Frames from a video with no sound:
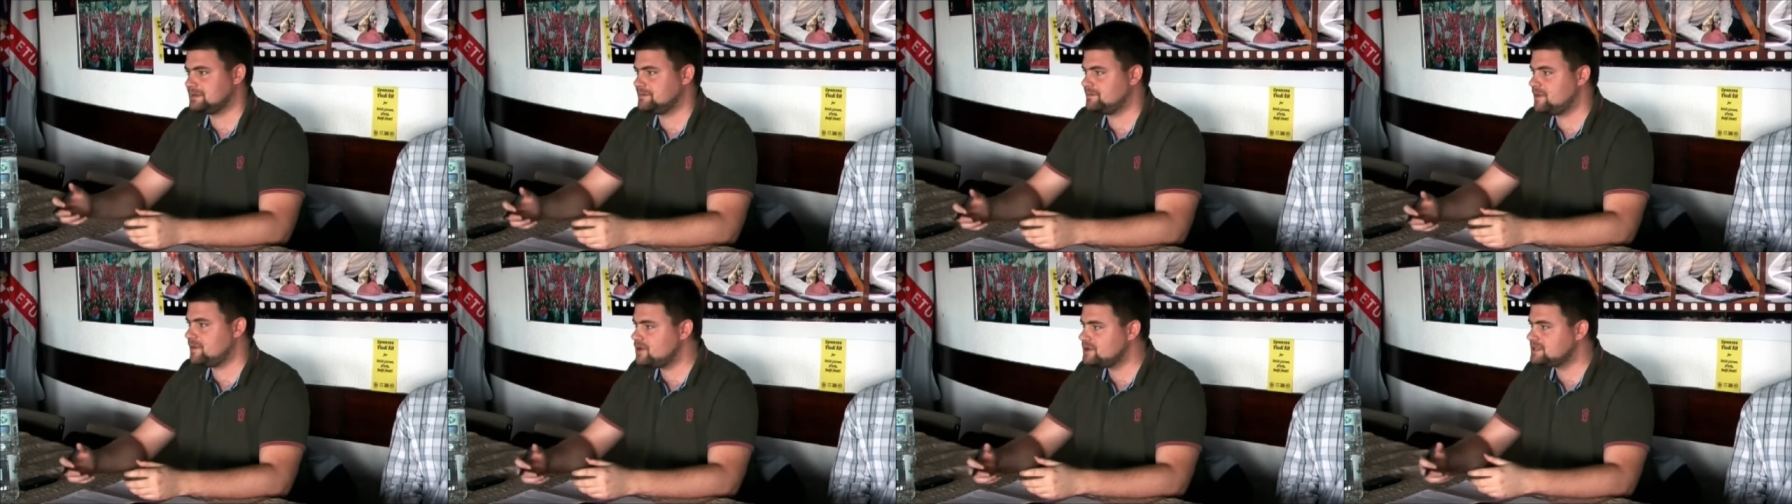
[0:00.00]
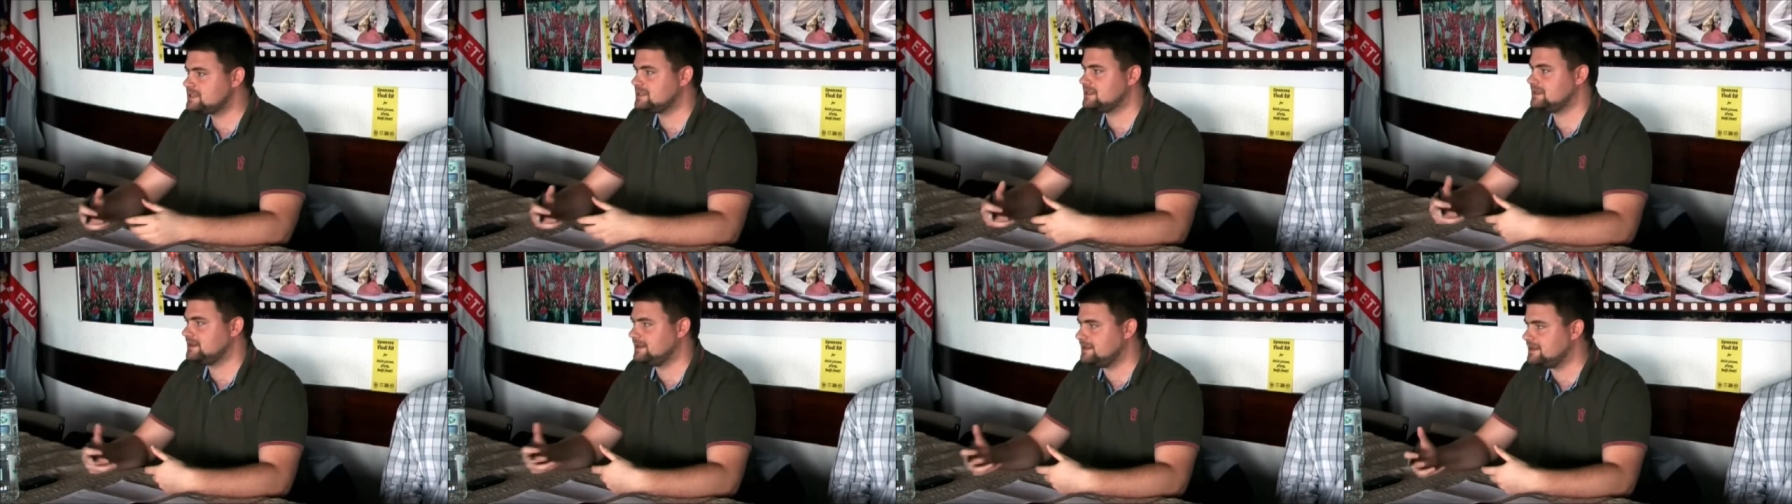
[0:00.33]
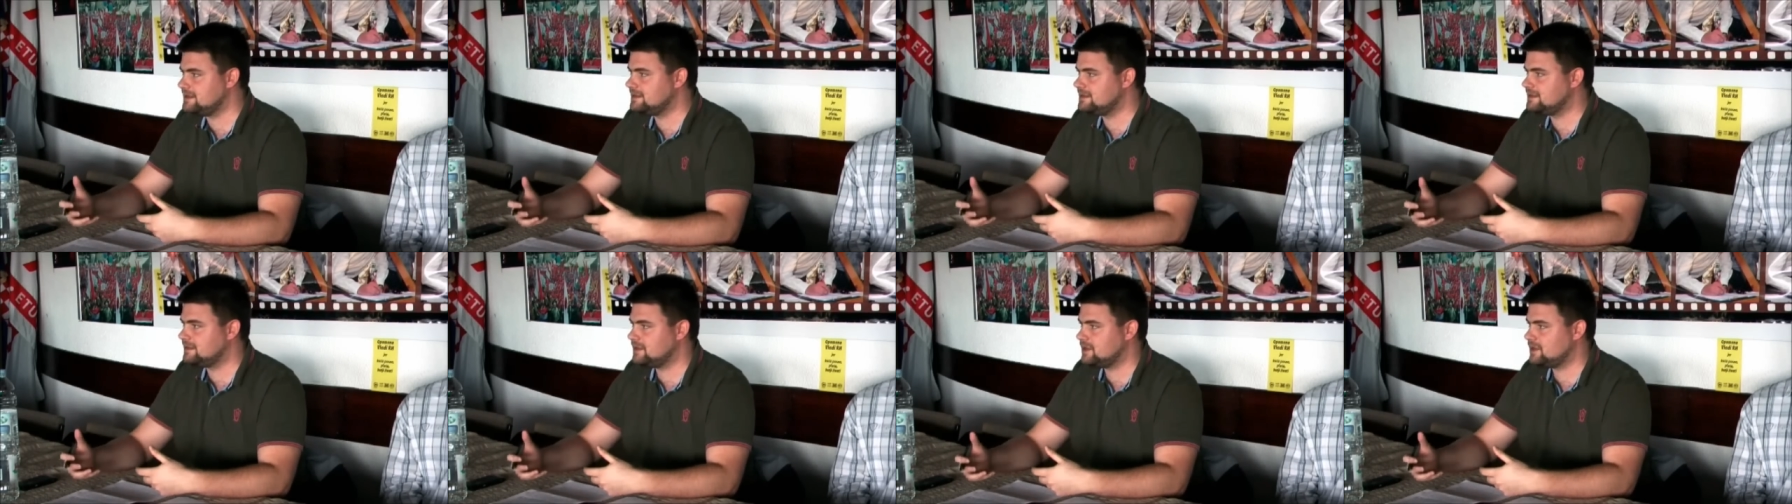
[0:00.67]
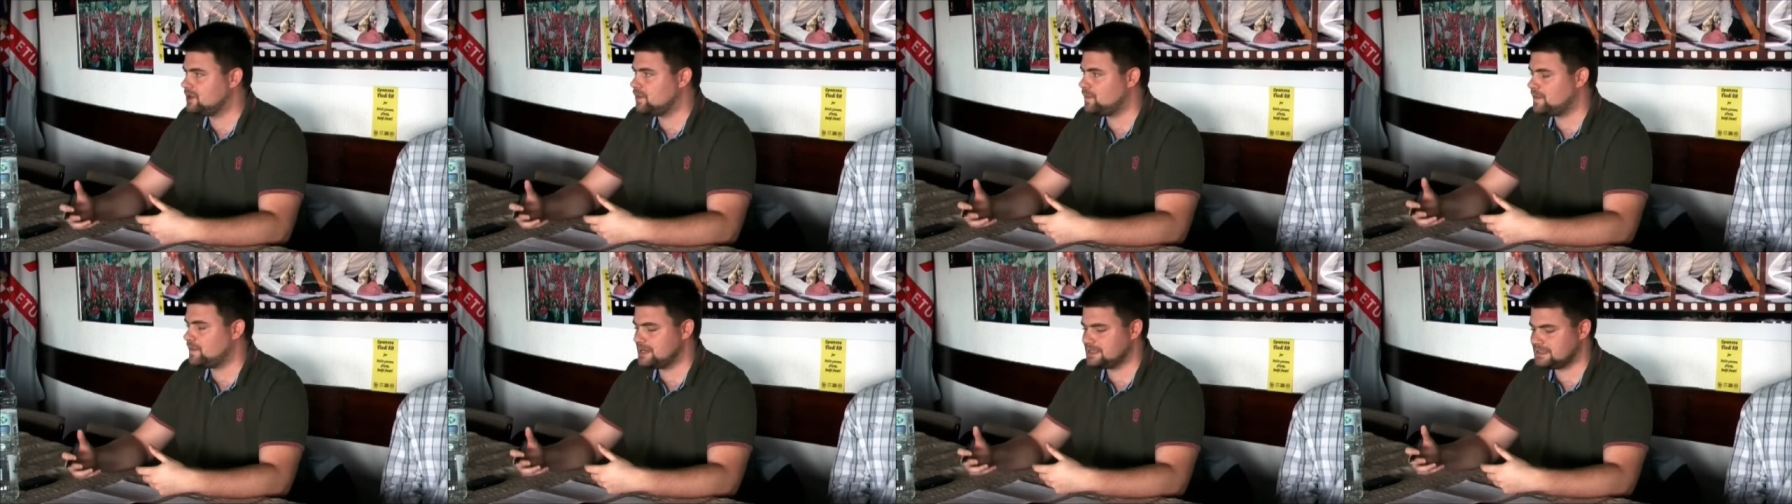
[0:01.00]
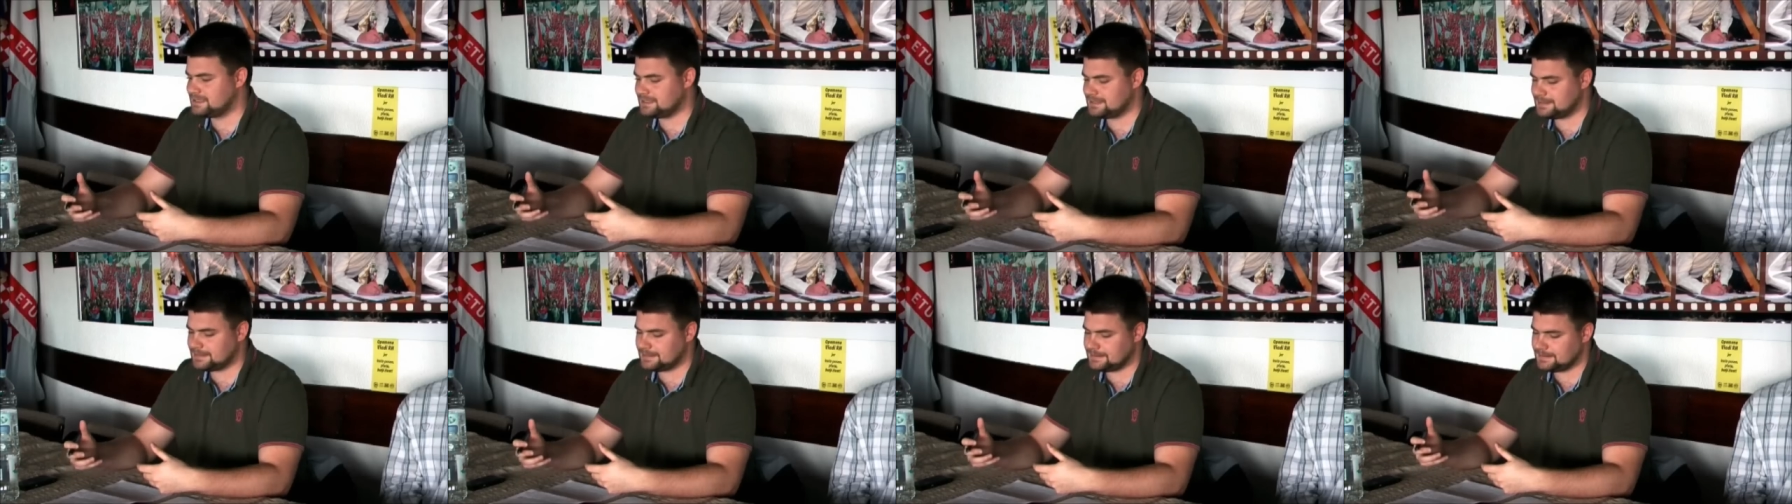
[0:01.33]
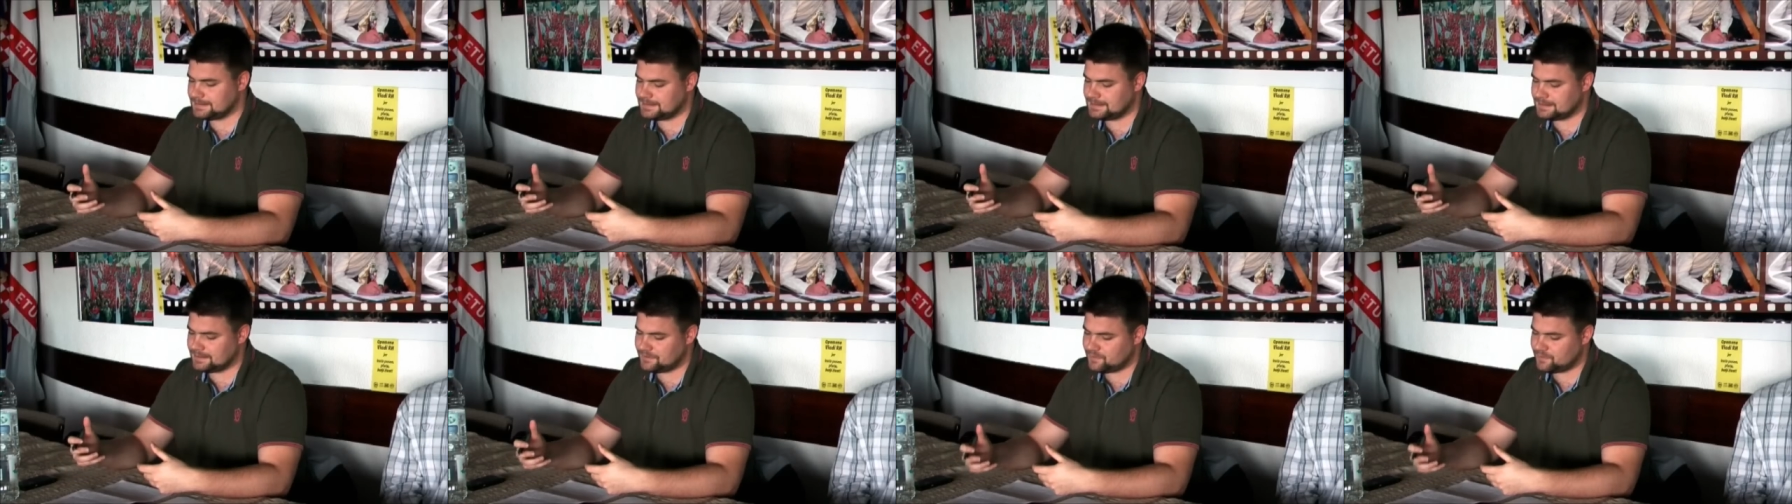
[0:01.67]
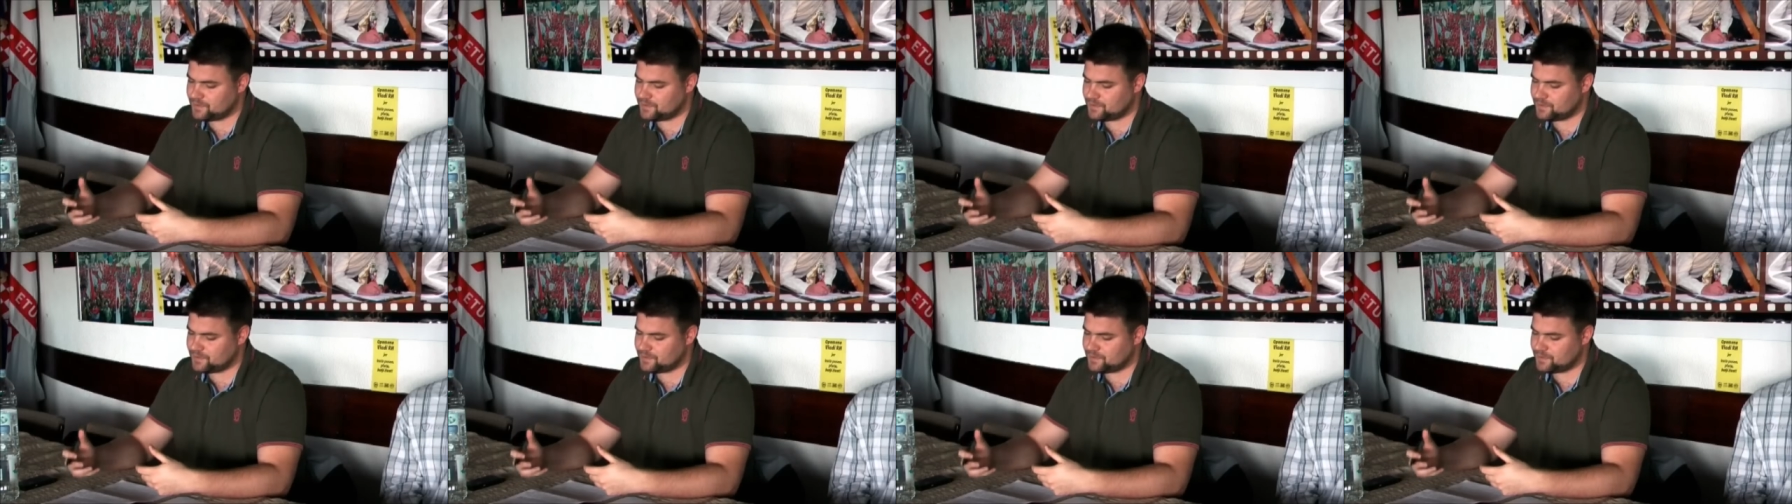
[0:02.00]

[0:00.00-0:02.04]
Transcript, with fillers: mostly did was, uh,